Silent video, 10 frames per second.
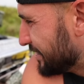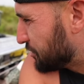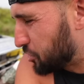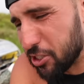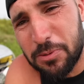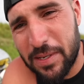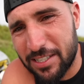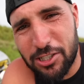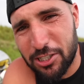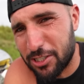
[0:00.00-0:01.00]
she's been
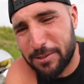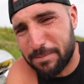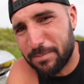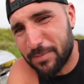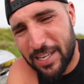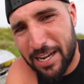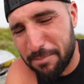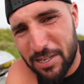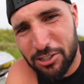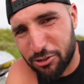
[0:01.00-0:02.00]
just kind of
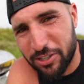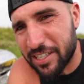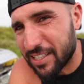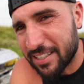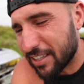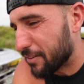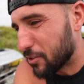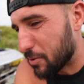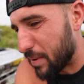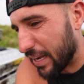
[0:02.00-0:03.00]
mistreated and left
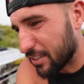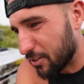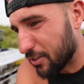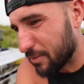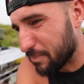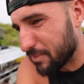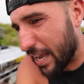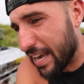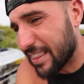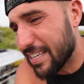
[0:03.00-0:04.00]
in the backyard.
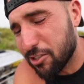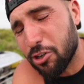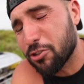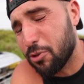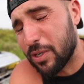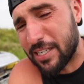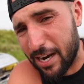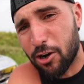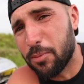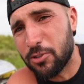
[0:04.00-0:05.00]
I think it's also a
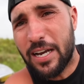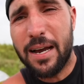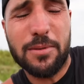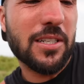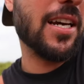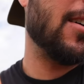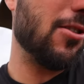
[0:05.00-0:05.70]
terrible time to tell